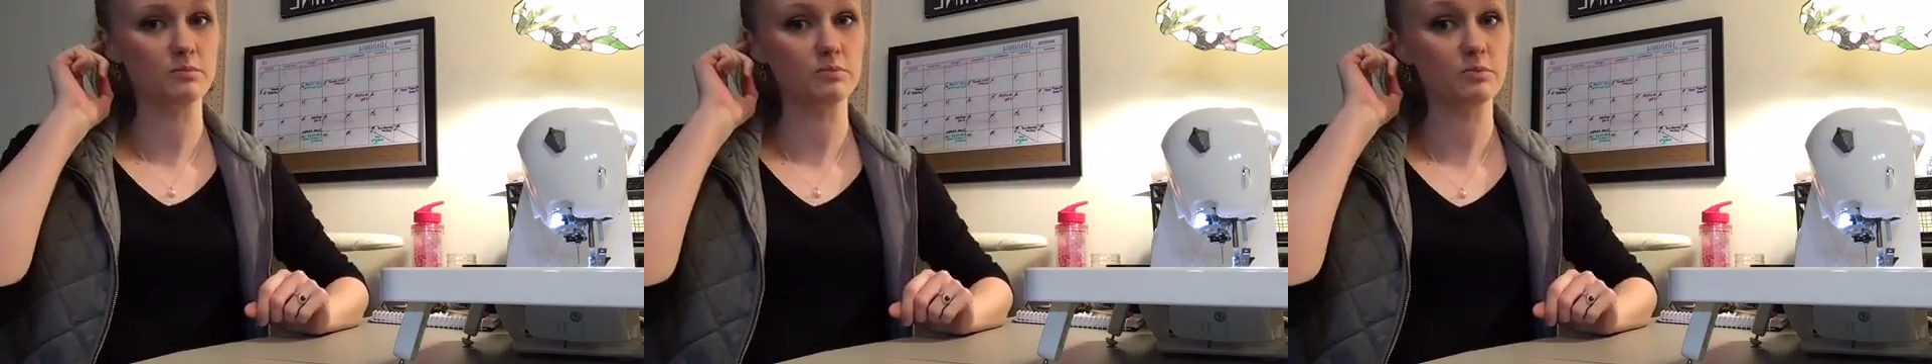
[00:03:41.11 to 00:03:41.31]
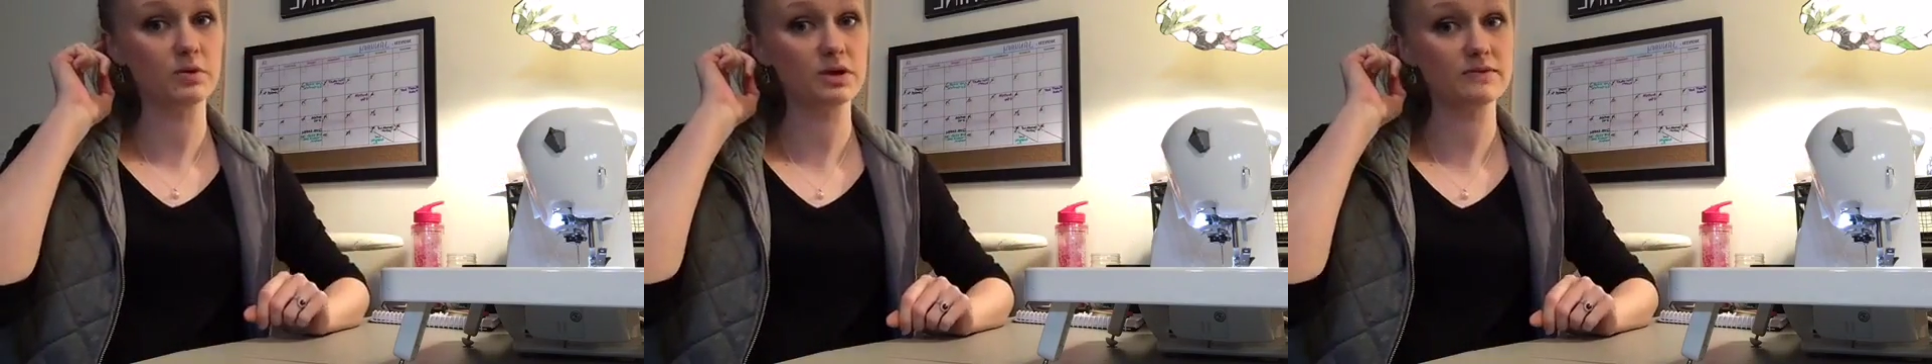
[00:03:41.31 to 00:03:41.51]

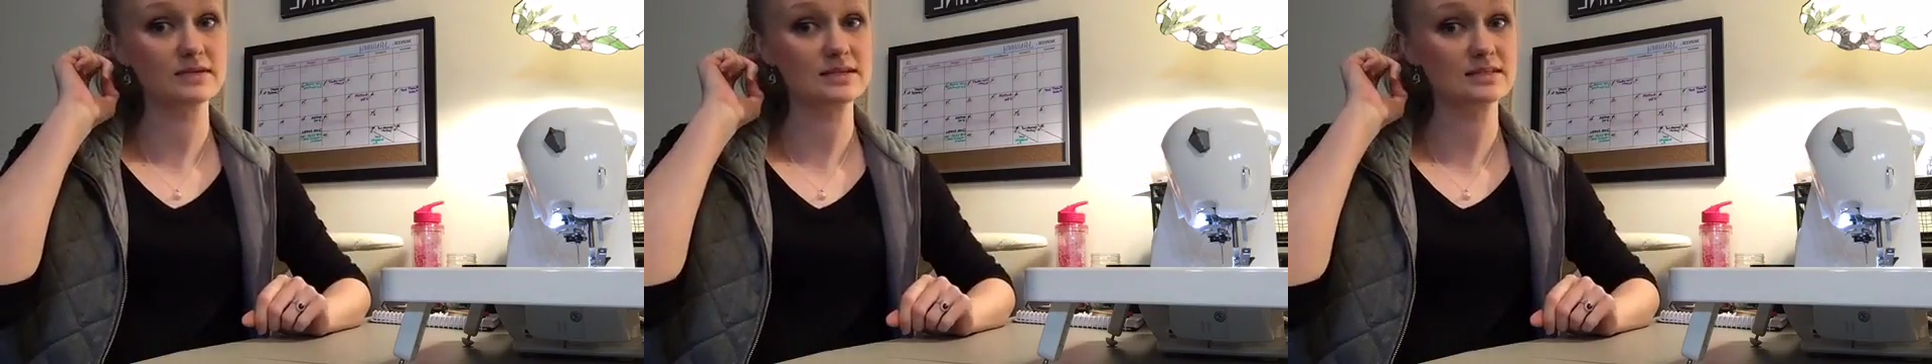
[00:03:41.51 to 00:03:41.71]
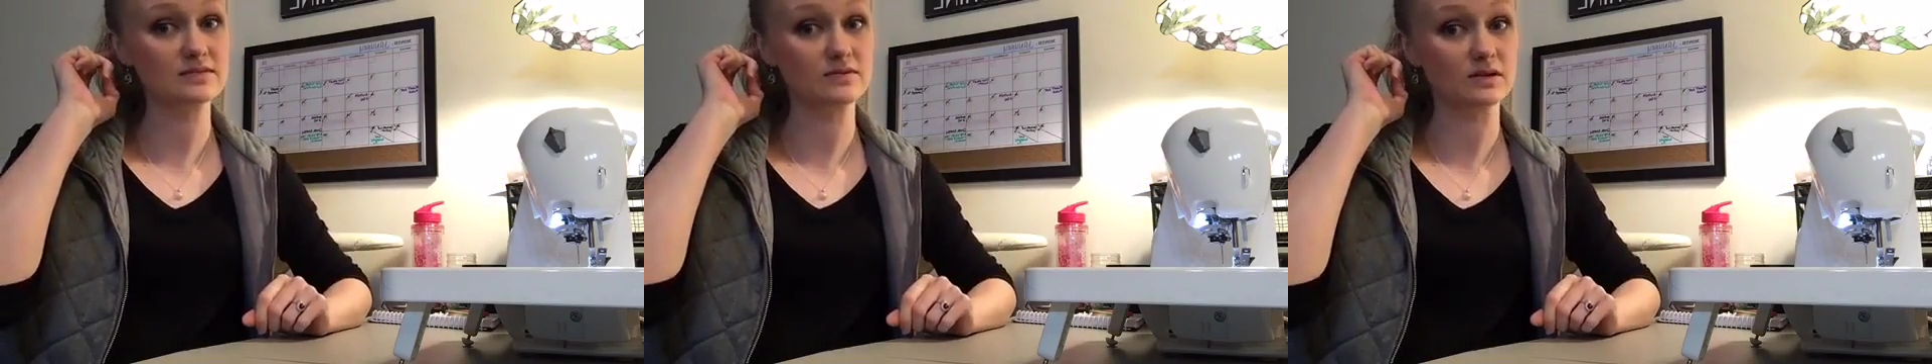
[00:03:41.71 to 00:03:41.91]

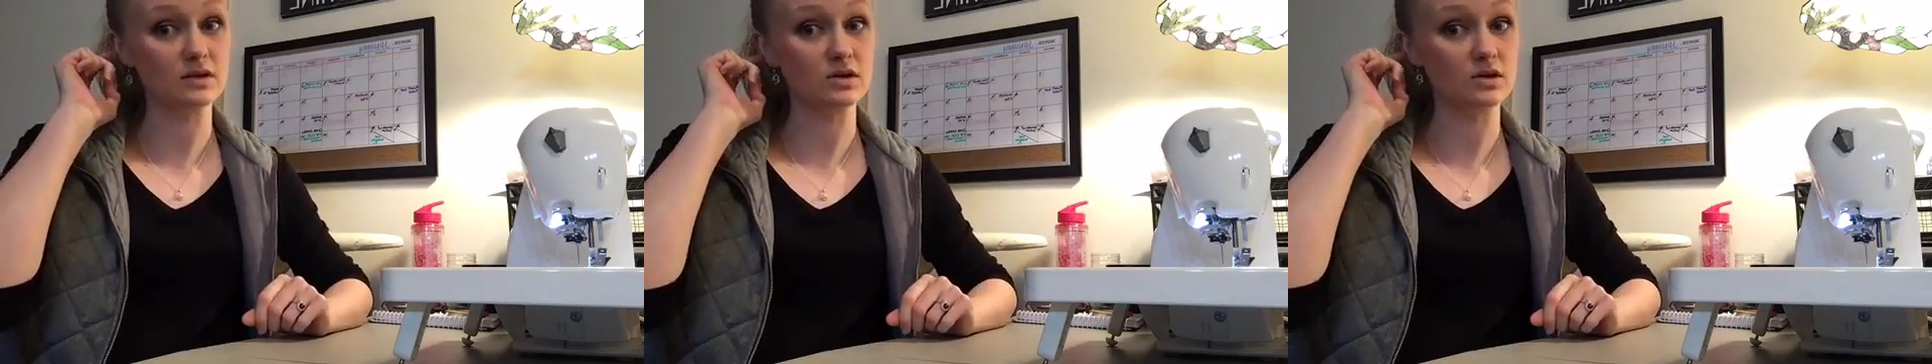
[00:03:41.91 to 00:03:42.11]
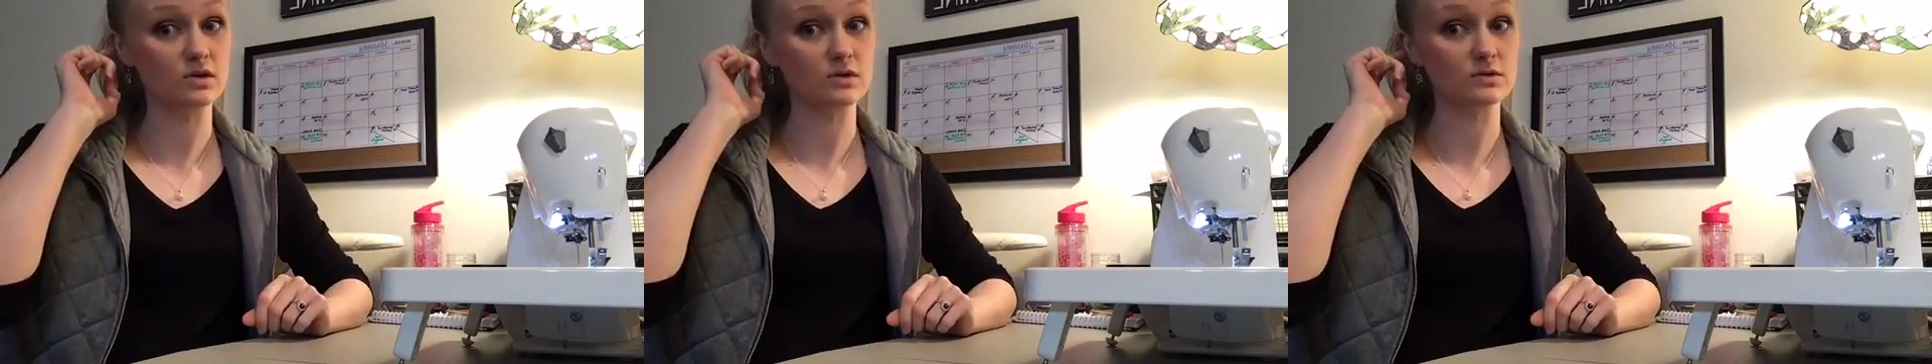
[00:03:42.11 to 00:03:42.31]
previous
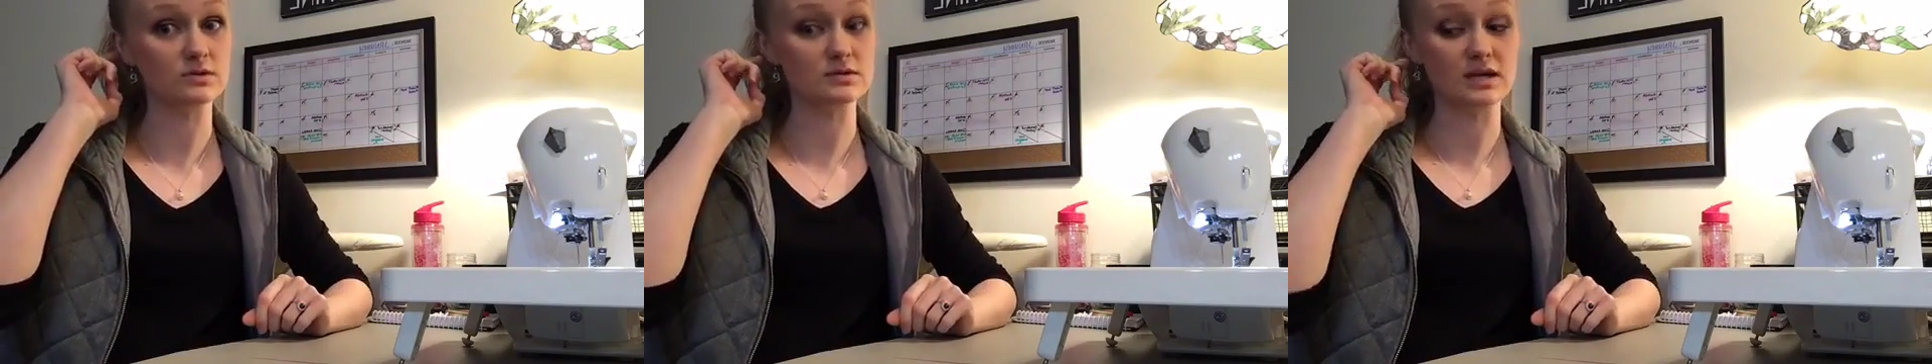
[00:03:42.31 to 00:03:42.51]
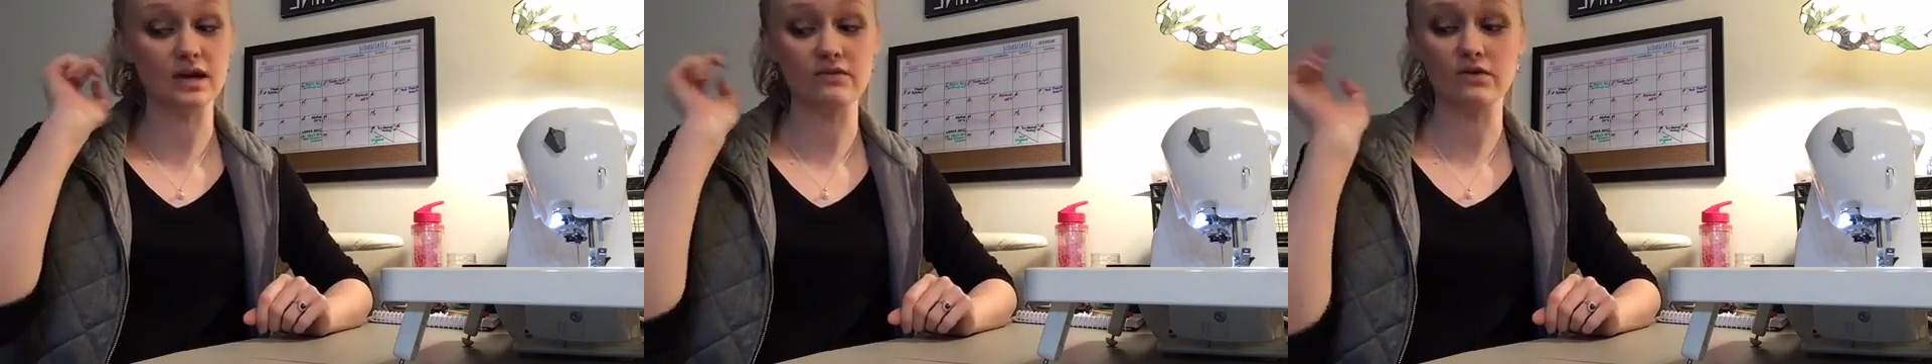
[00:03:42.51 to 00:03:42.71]

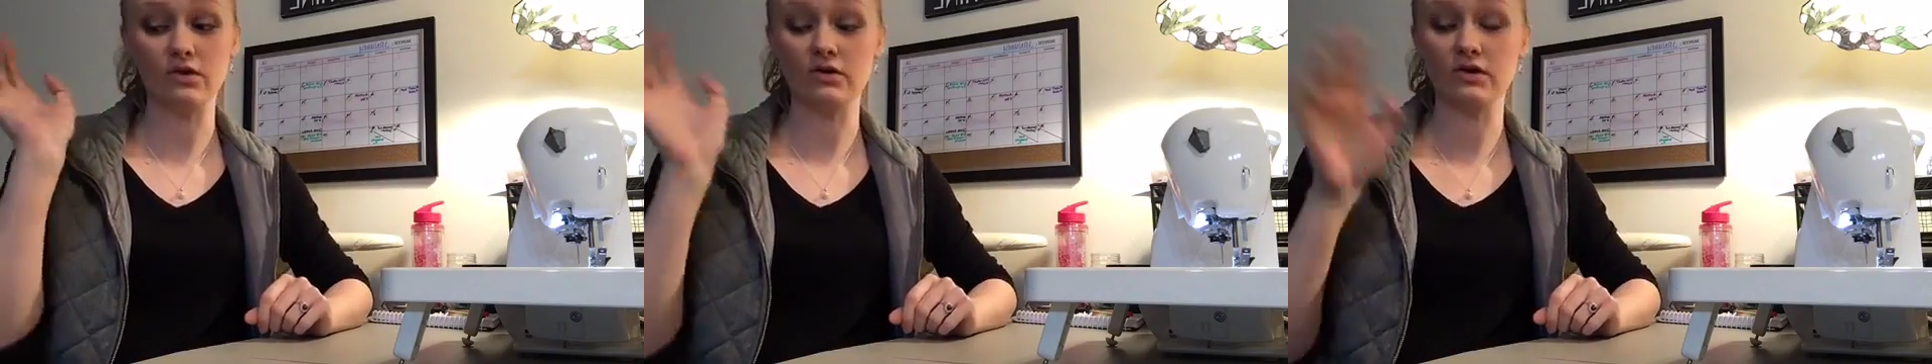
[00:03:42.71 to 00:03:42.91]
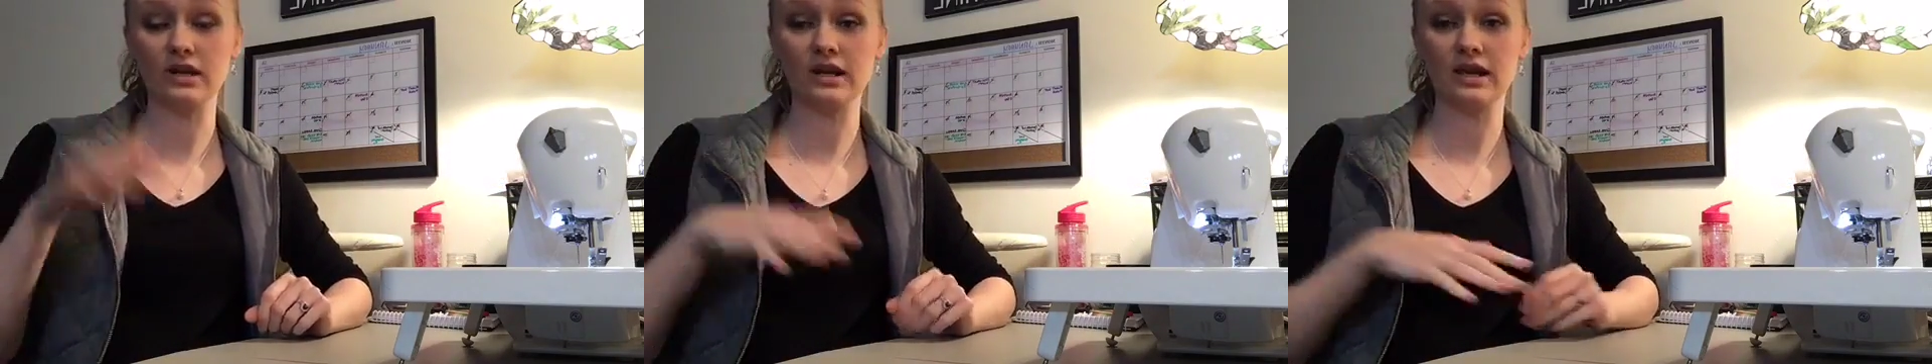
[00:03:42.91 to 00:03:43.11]
videos I've
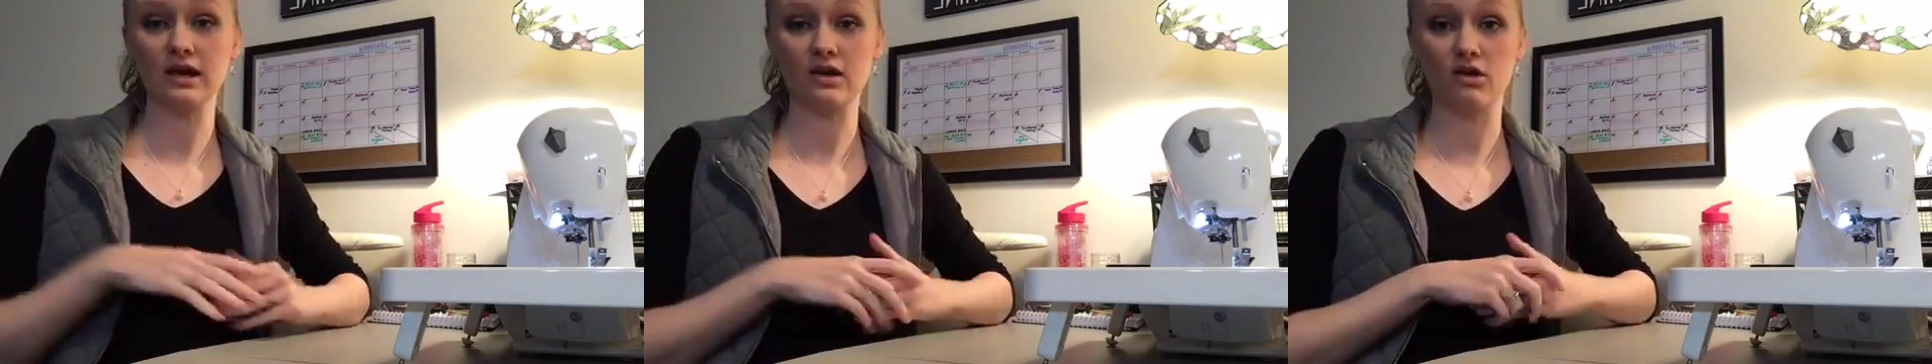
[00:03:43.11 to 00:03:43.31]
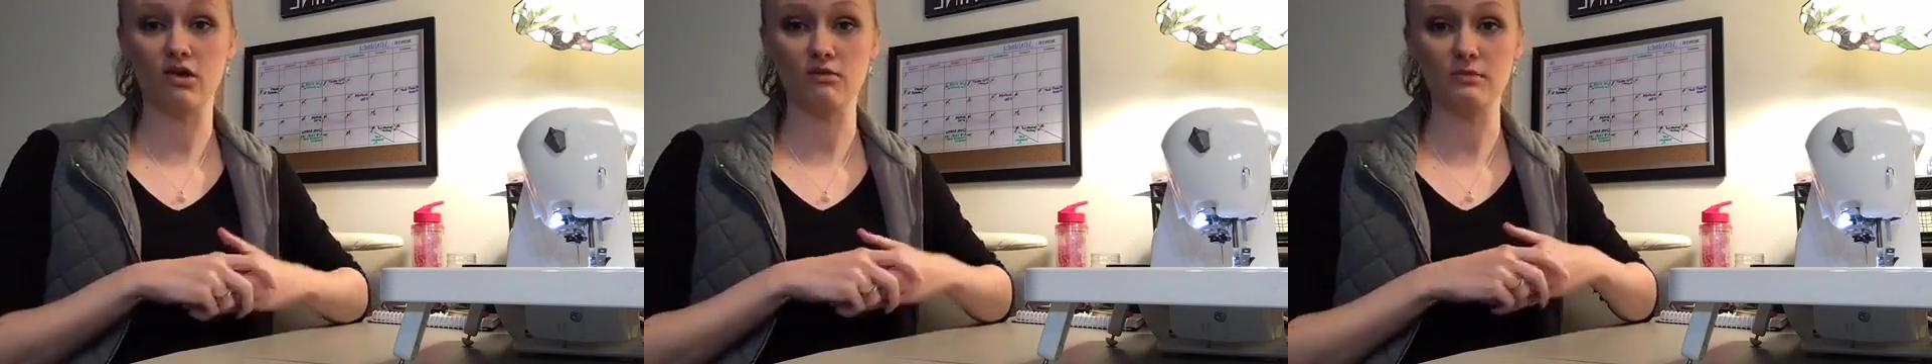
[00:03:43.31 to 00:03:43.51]
already had all